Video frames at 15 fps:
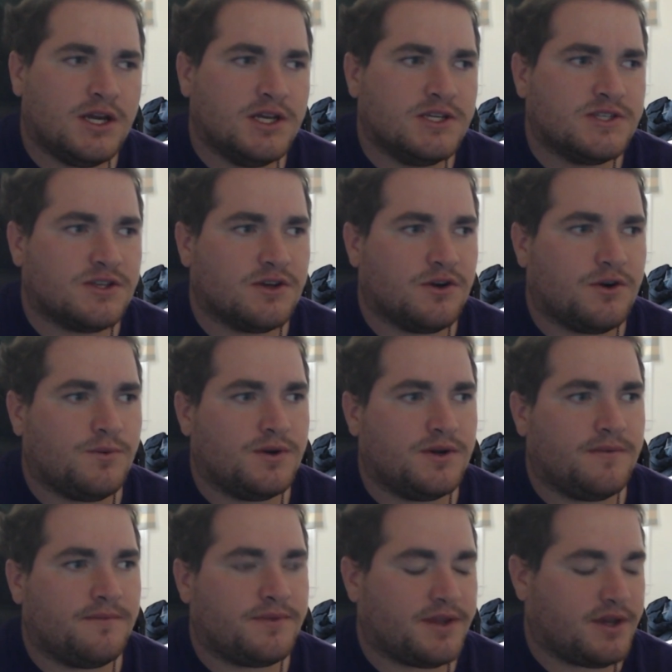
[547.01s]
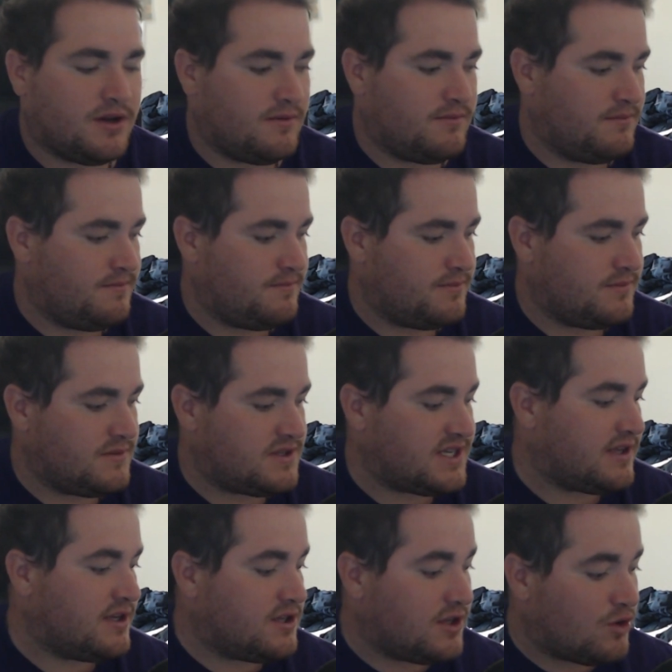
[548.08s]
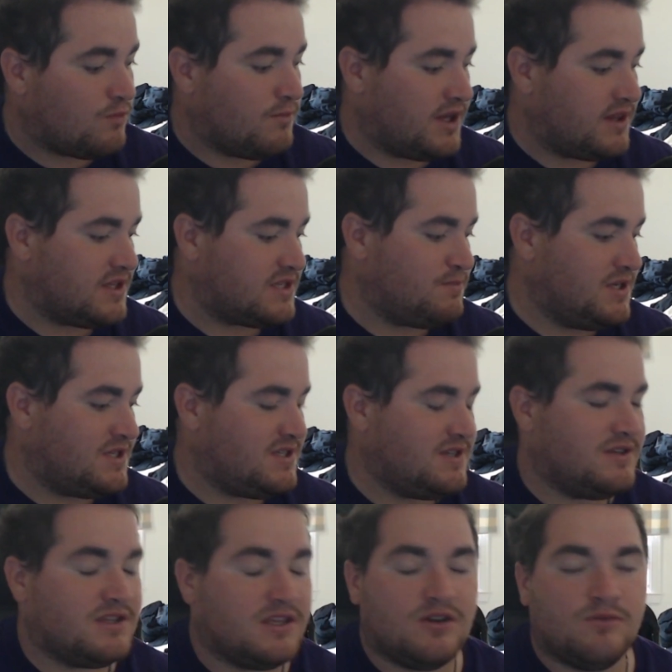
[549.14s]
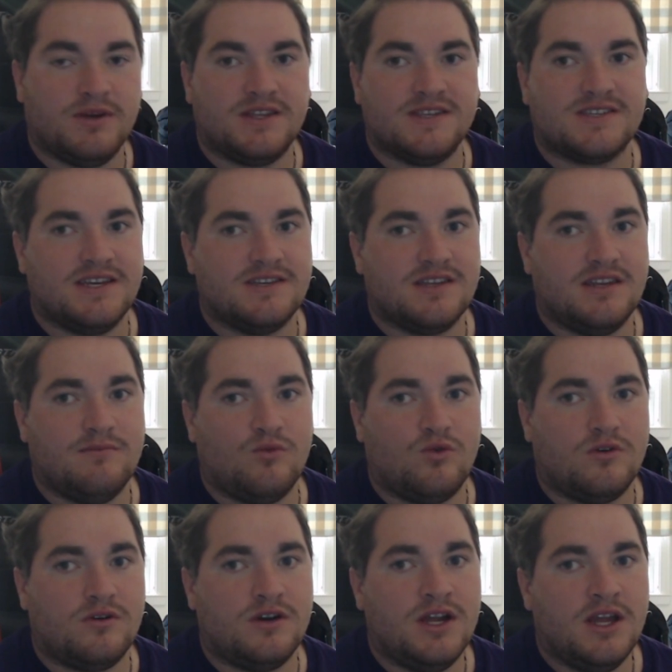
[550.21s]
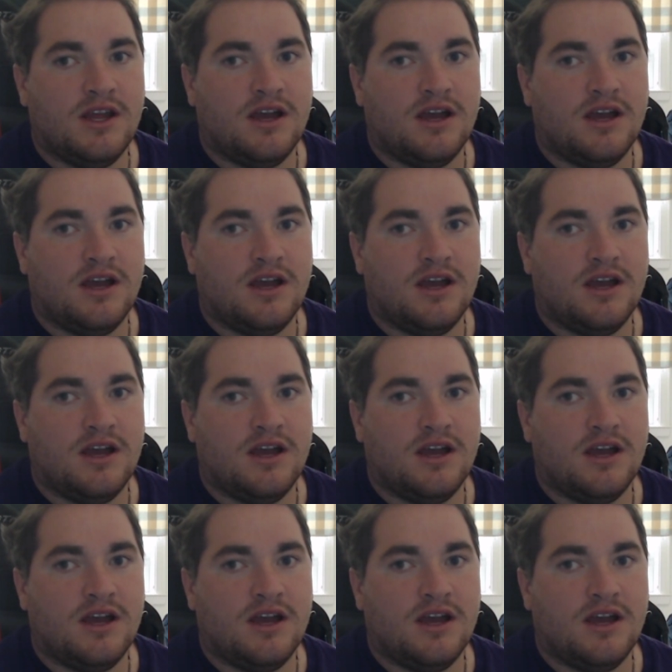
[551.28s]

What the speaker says: So, sadly, they don't make this PC. They don't make this case anymore.